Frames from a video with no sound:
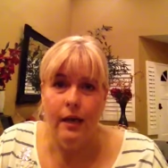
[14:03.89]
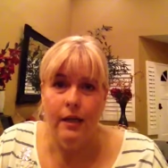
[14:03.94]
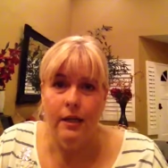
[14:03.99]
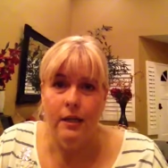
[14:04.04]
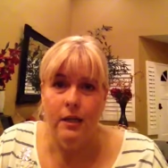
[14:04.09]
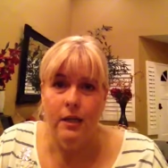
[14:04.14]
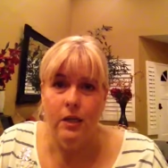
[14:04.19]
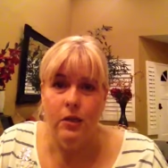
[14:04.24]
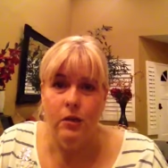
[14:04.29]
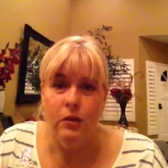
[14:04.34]

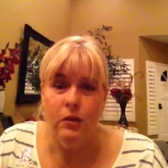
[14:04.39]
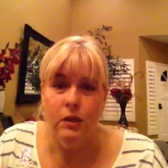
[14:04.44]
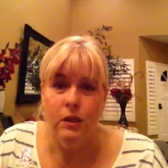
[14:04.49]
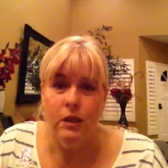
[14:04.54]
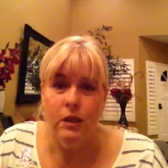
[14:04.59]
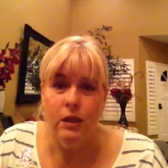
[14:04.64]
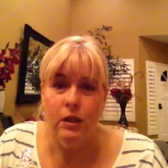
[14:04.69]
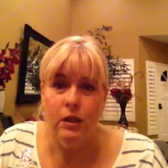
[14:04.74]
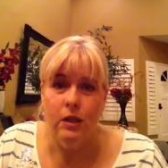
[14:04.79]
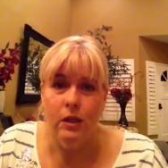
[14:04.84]

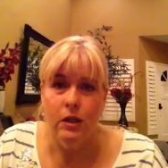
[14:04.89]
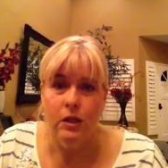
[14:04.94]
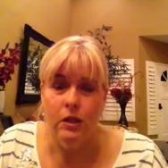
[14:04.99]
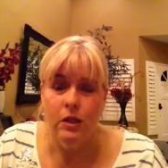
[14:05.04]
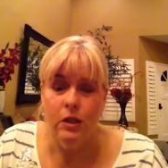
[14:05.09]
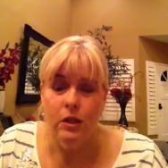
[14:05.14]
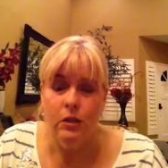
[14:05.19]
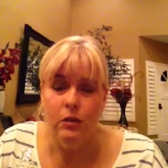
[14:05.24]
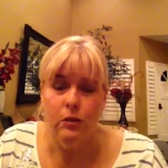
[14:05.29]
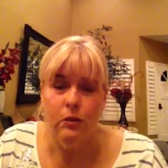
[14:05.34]
continuously look
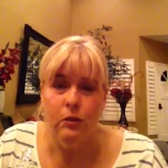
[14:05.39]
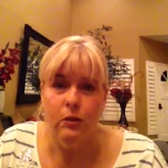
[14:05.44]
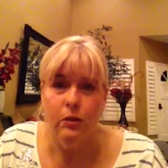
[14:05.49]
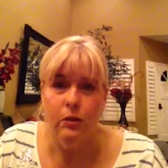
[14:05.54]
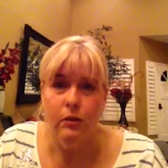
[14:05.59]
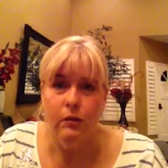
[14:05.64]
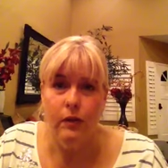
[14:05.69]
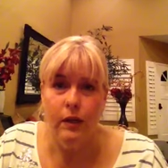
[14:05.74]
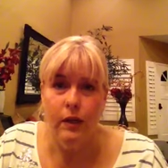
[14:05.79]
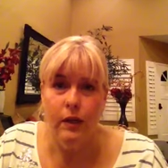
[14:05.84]
to
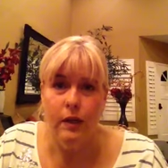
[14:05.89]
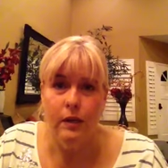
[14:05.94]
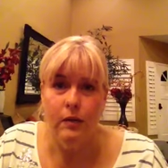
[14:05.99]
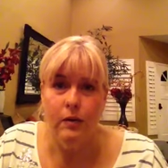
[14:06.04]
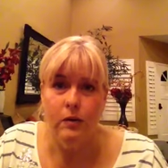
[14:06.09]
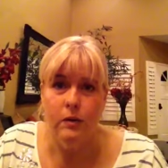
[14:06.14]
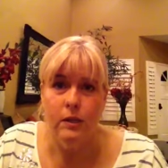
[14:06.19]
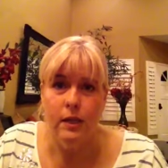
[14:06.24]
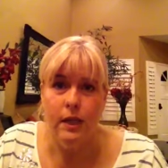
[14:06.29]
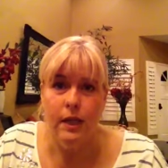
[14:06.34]
your
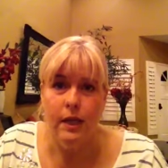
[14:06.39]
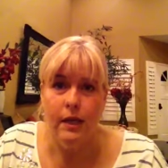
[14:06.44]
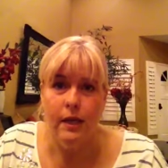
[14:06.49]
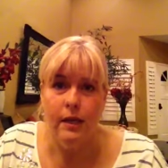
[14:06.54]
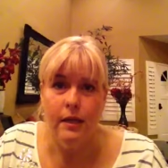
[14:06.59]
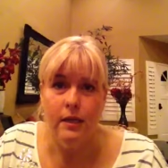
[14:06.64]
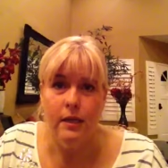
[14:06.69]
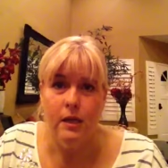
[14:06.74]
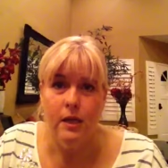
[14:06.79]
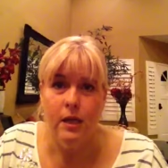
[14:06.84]
videos
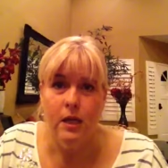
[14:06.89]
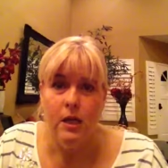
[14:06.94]
and